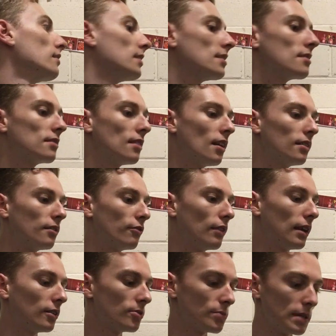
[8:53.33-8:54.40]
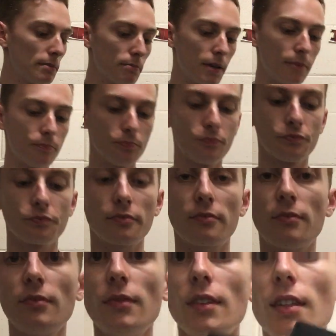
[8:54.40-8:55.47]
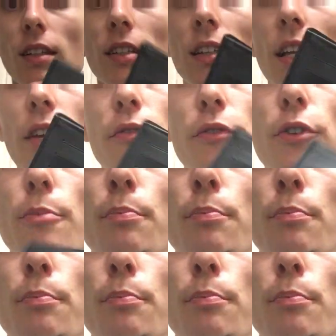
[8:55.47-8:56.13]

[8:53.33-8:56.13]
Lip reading: There's none around me, but if you